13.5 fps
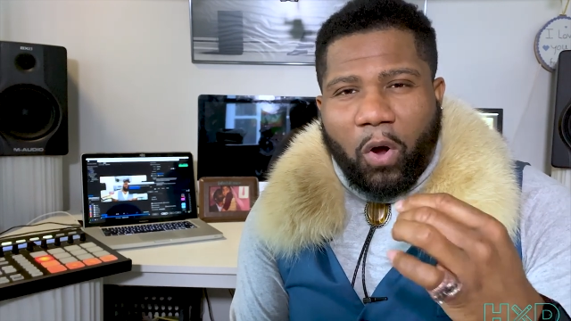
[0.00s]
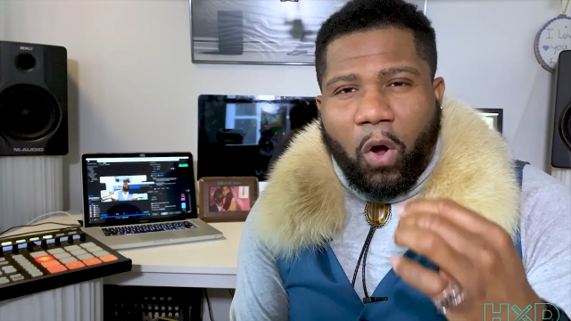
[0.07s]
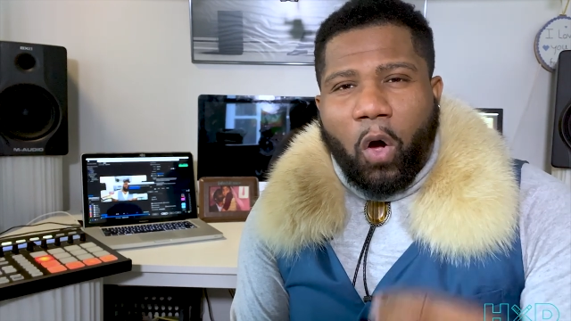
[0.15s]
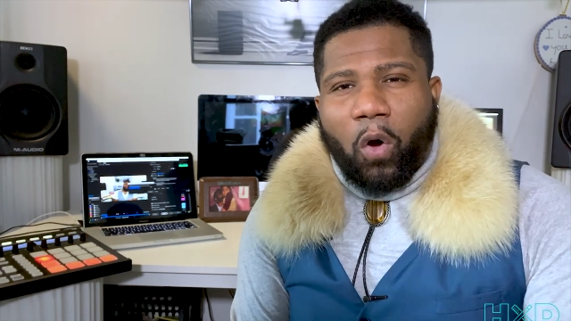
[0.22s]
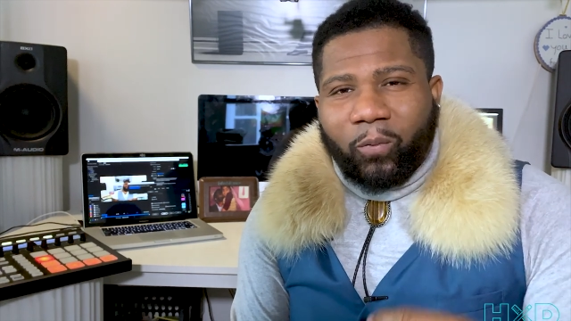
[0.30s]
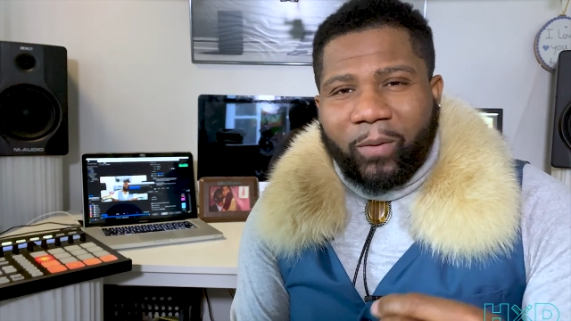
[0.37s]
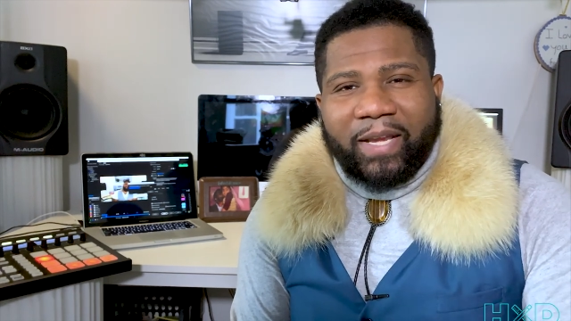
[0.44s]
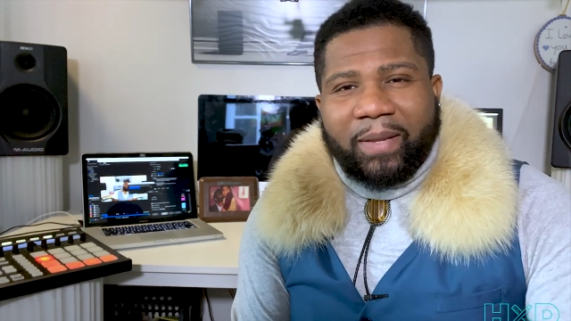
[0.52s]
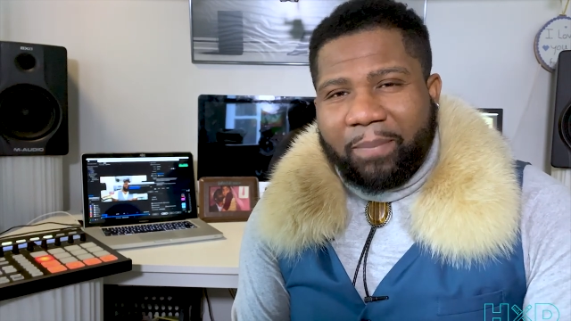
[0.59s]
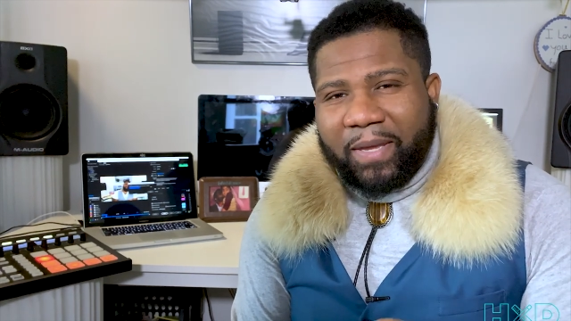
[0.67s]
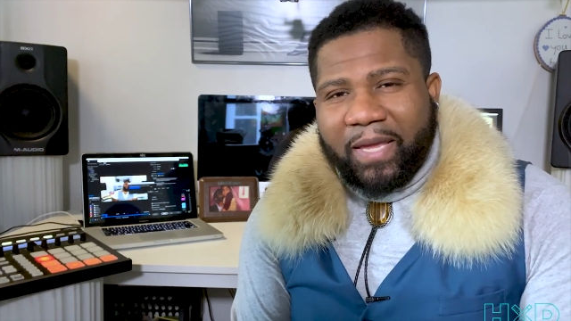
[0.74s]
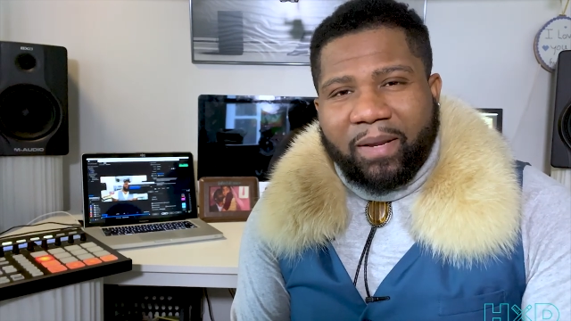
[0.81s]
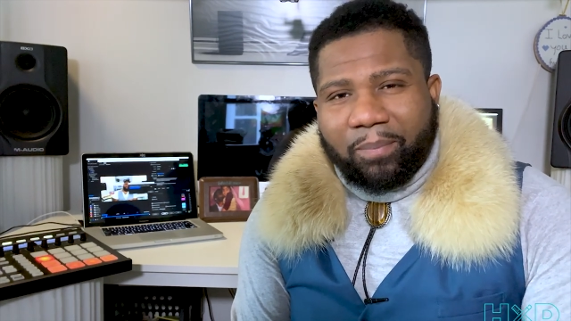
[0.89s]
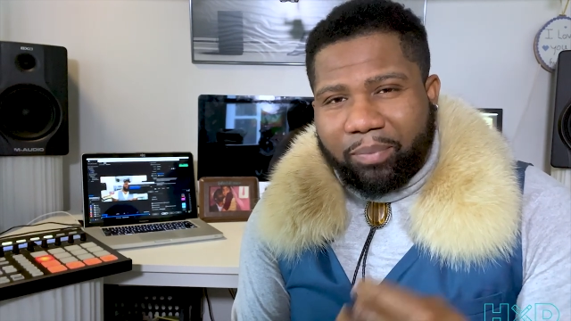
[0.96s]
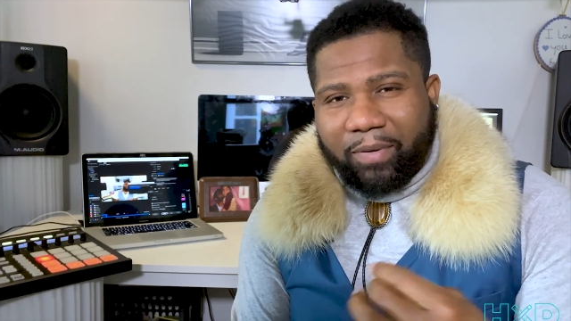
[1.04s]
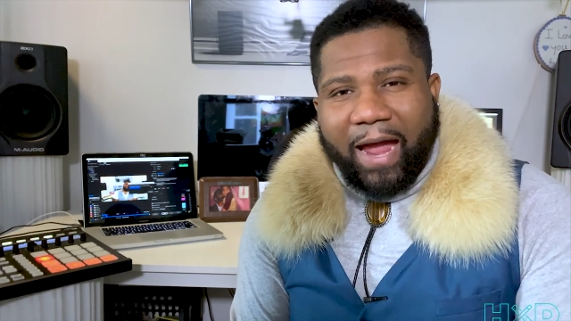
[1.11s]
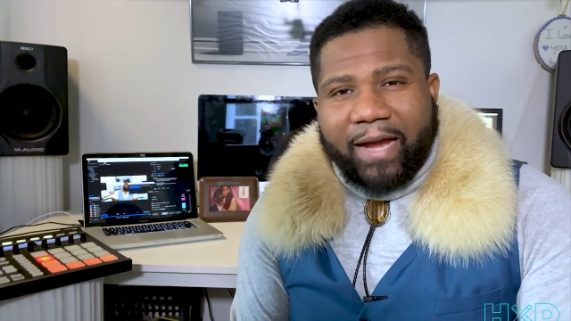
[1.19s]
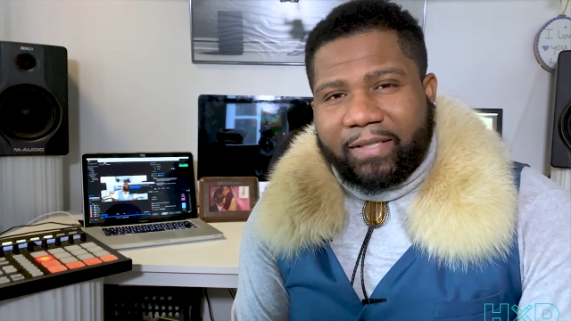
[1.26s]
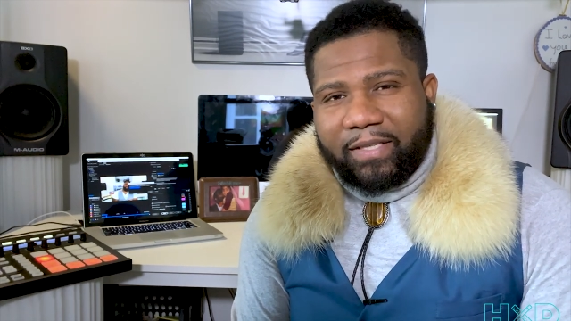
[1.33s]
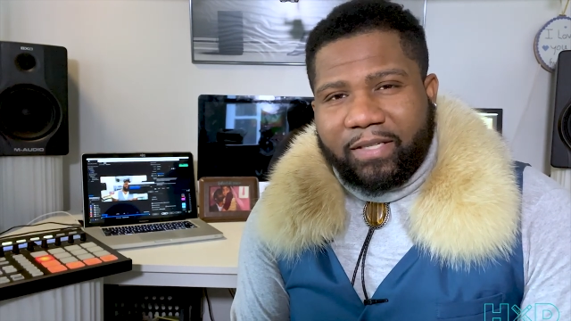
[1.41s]
already be in
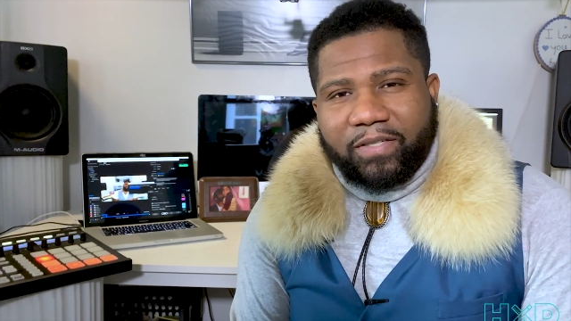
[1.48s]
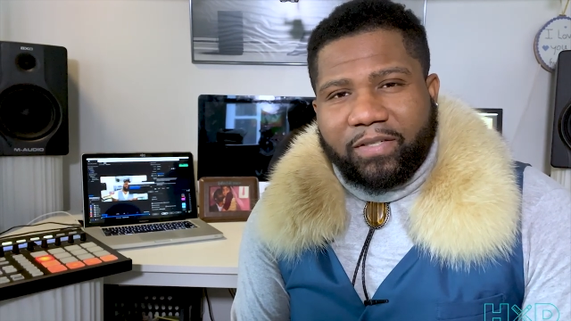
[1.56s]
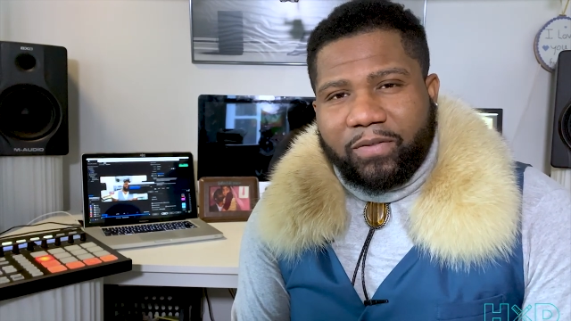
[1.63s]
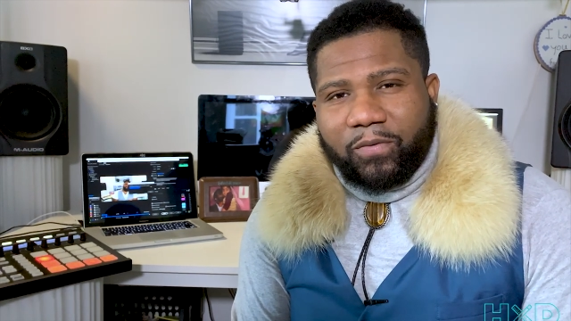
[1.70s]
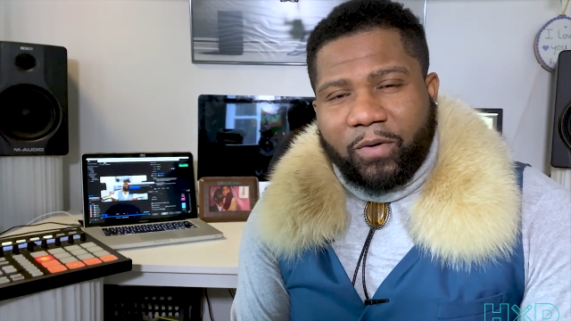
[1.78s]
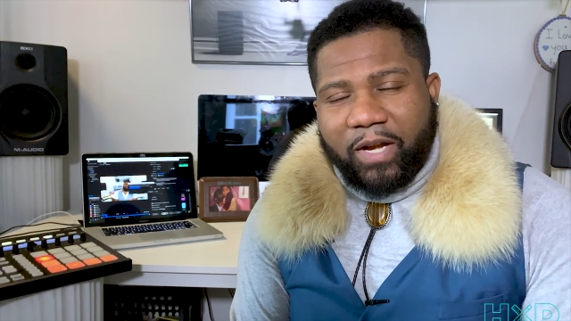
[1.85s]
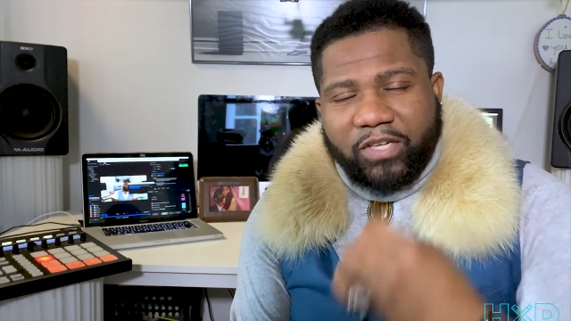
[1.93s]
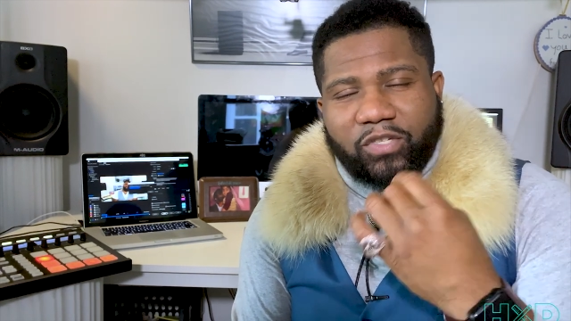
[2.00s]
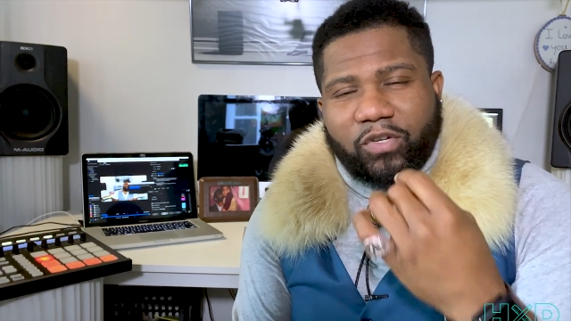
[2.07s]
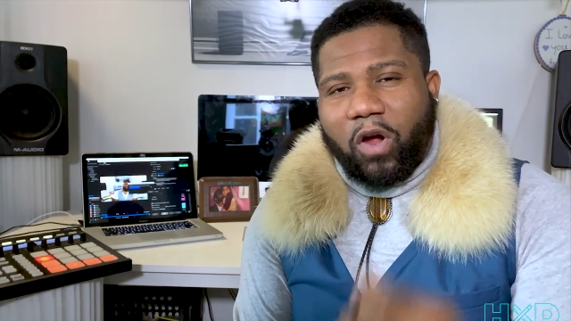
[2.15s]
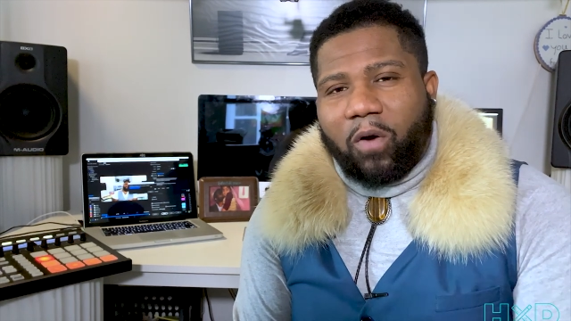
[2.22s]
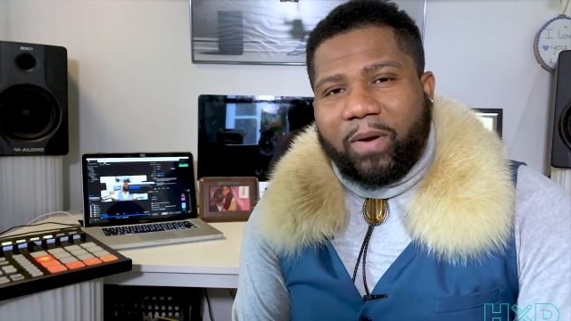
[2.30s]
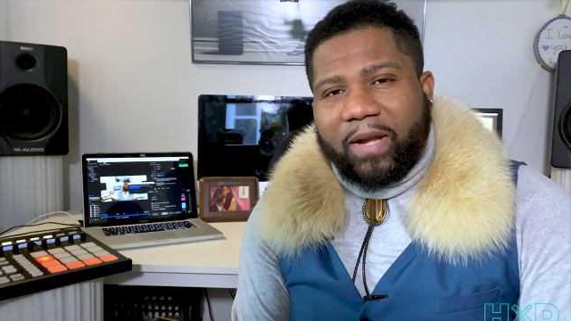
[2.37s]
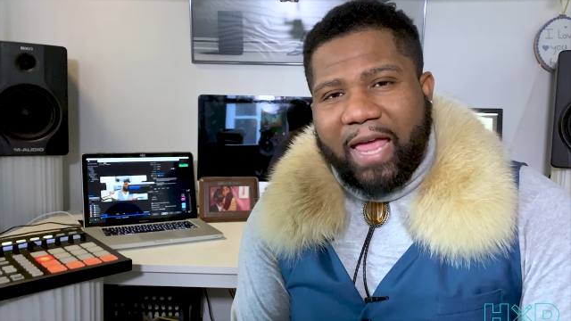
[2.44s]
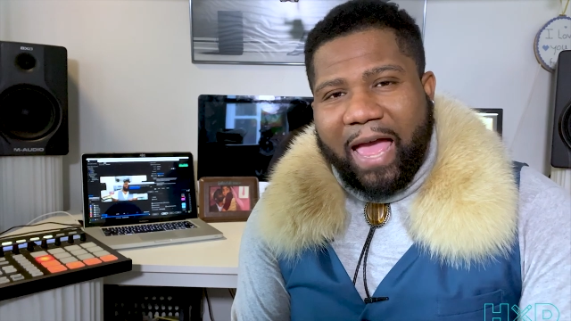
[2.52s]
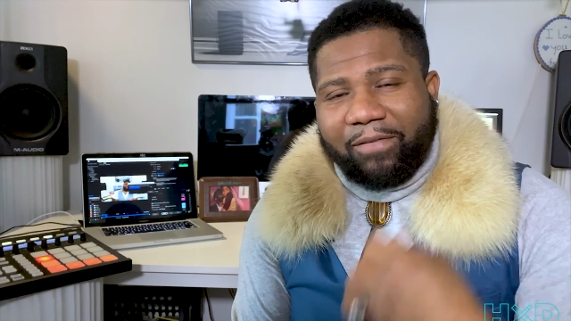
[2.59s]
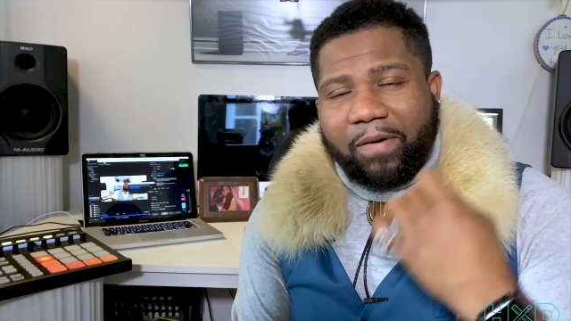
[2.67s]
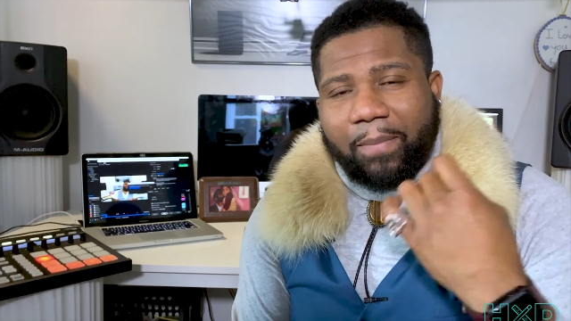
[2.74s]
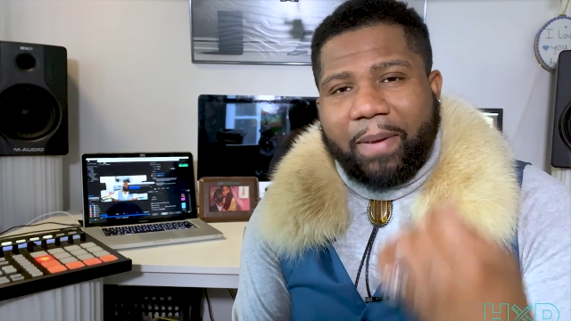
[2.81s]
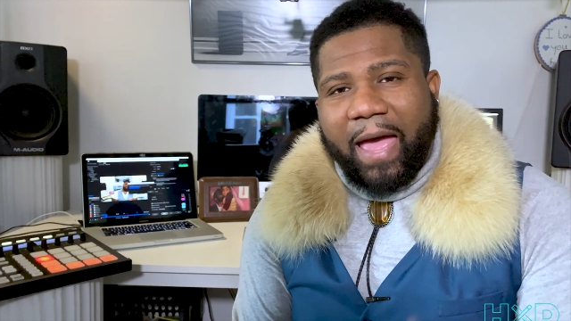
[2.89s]
practice, where they should already
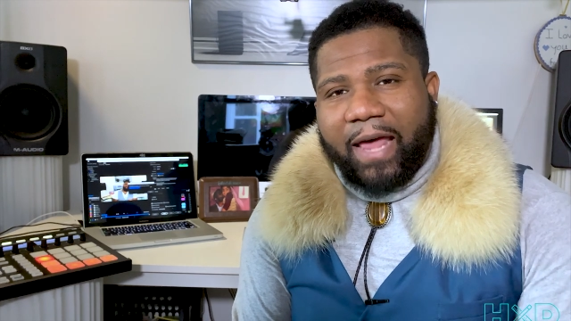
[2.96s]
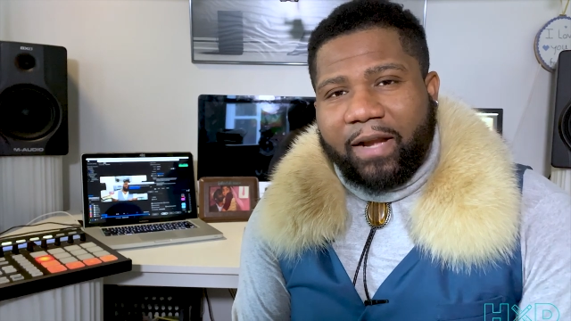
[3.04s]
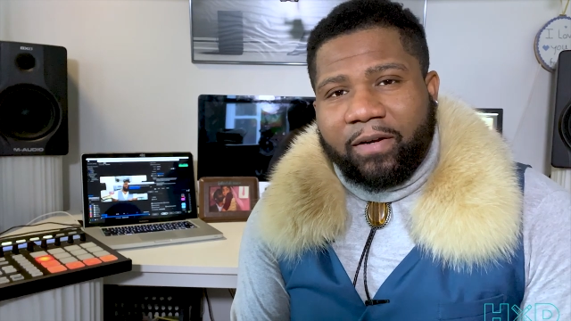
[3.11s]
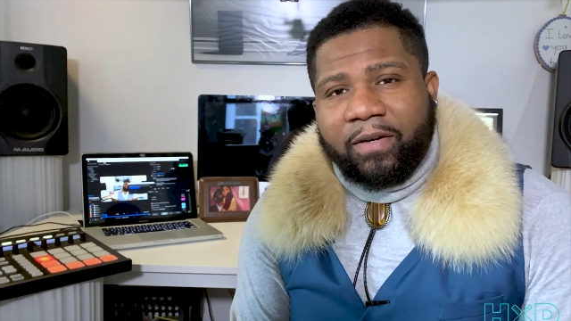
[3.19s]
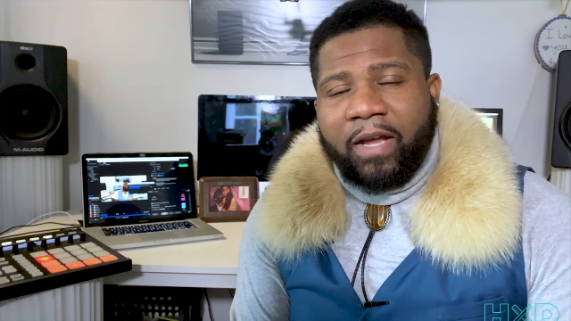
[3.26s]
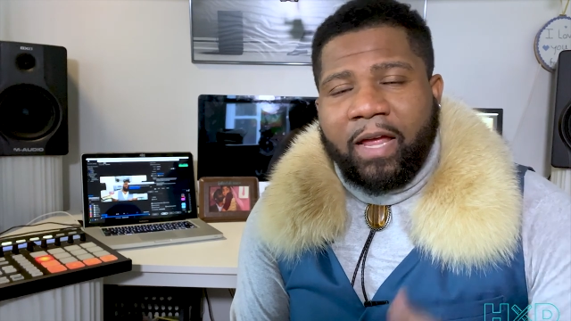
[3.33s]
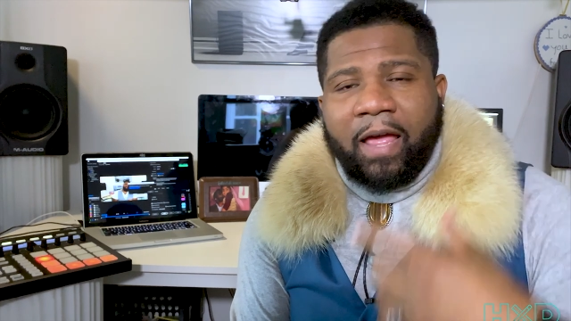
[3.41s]
have a pattern.